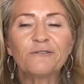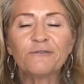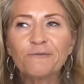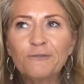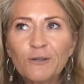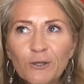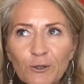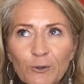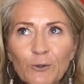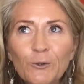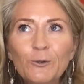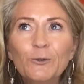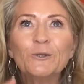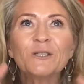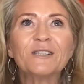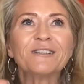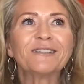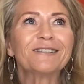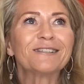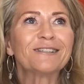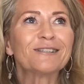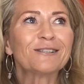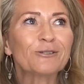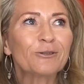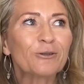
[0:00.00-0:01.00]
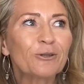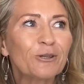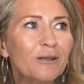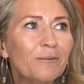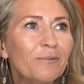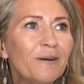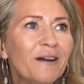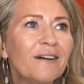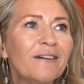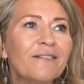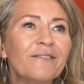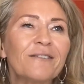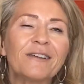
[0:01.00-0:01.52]
food, this is talking
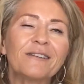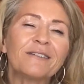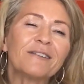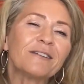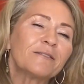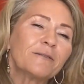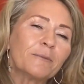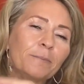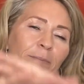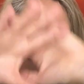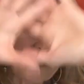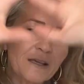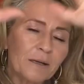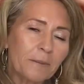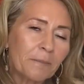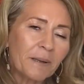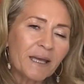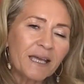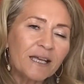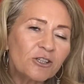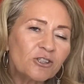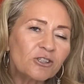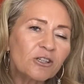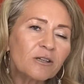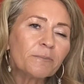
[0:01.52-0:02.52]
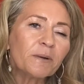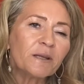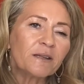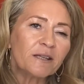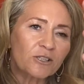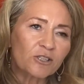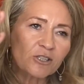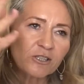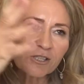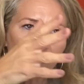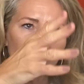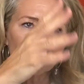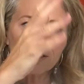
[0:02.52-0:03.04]
about the bigger picture, but
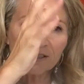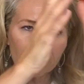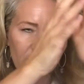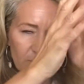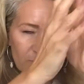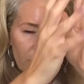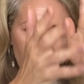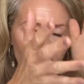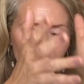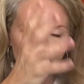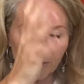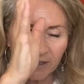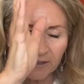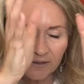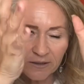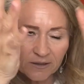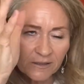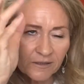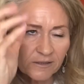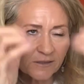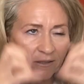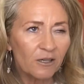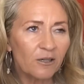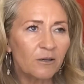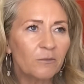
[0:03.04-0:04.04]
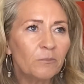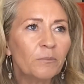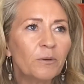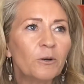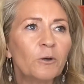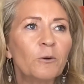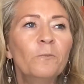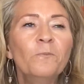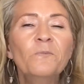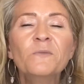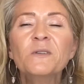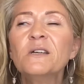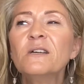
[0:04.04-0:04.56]
they're just using for one
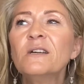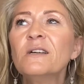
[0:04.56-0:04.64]
example.